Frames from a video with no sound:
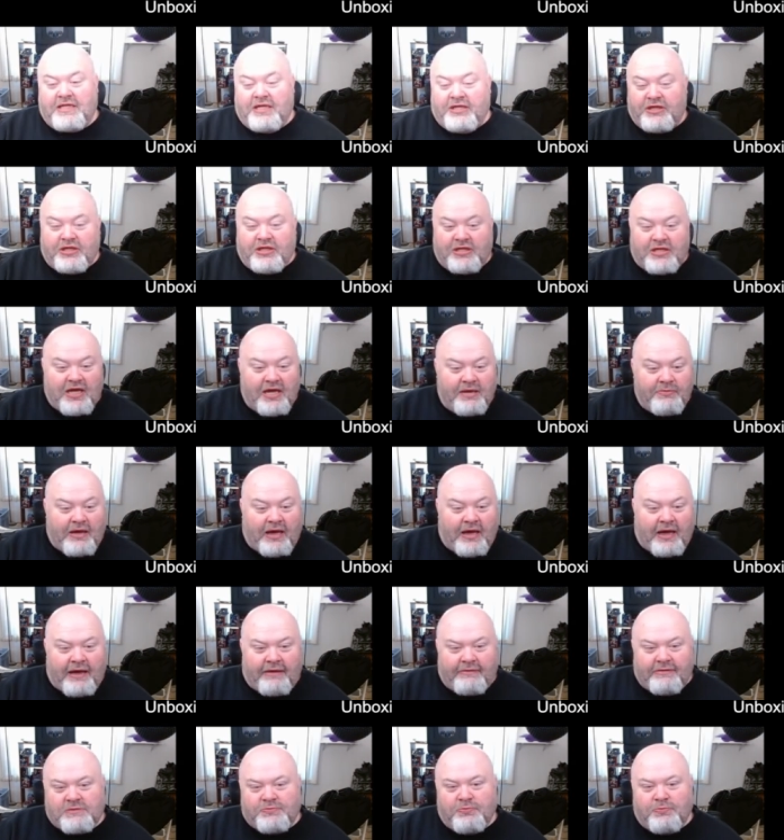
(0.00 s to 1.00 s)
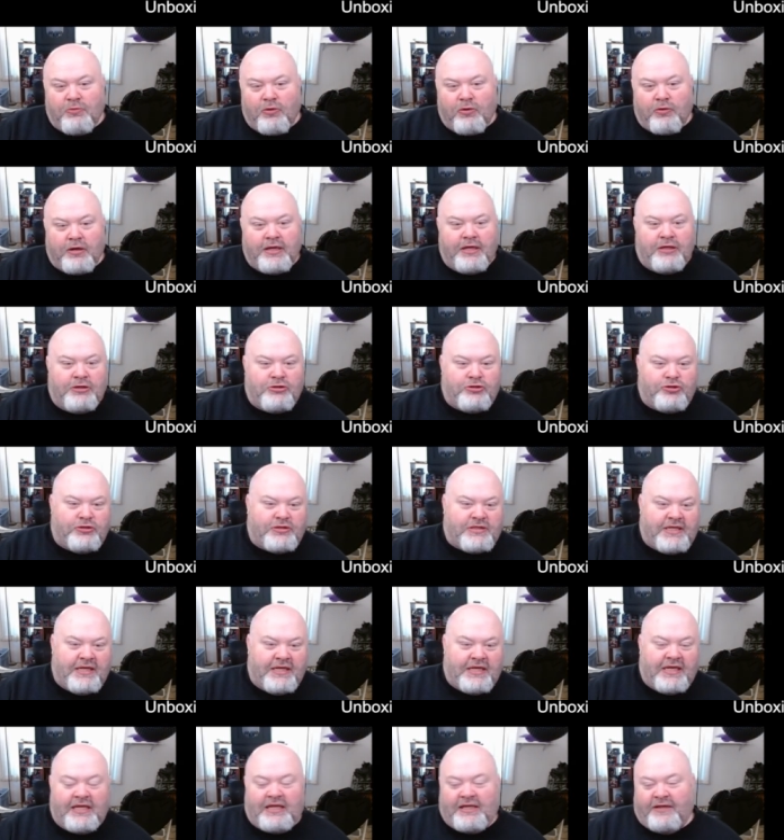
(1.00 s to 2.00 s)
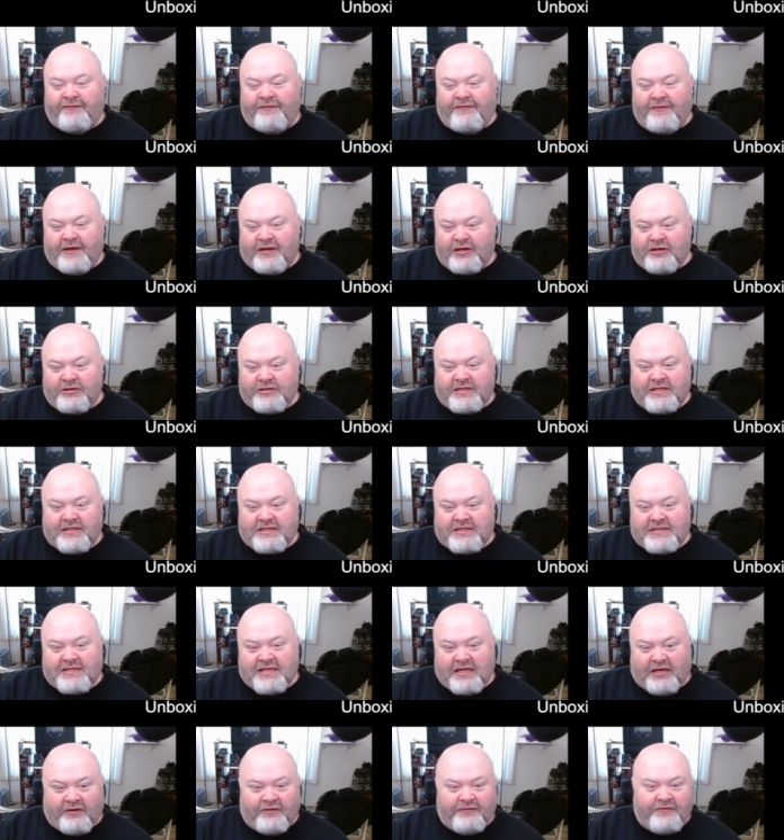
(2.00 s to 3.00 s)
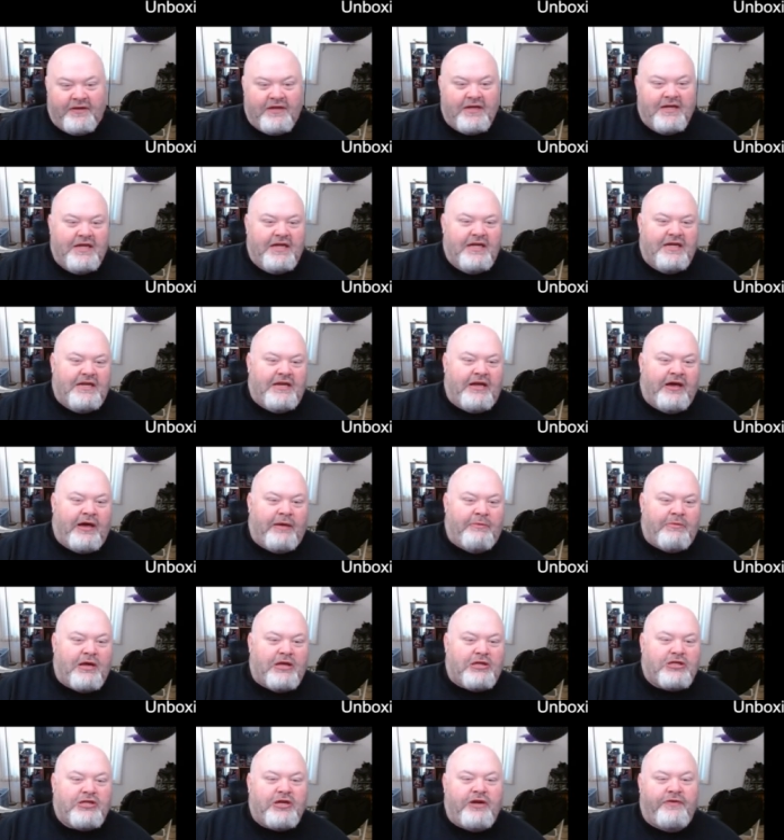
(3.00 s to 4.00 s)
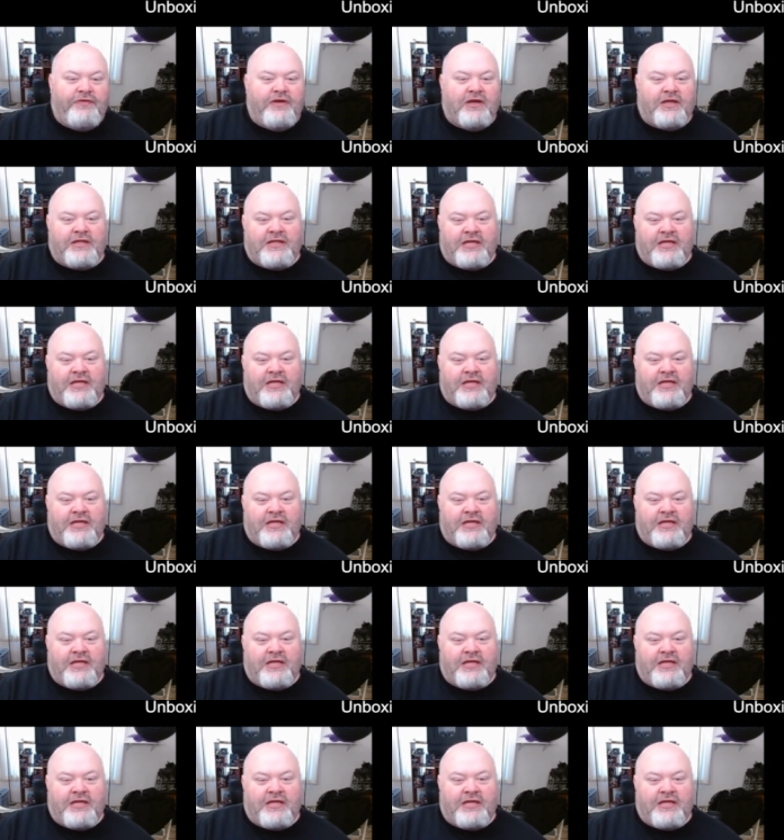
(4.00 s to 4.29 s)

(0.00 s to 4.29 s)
at the time, I was more interested in the figures itself. Now, I'm not sure if you could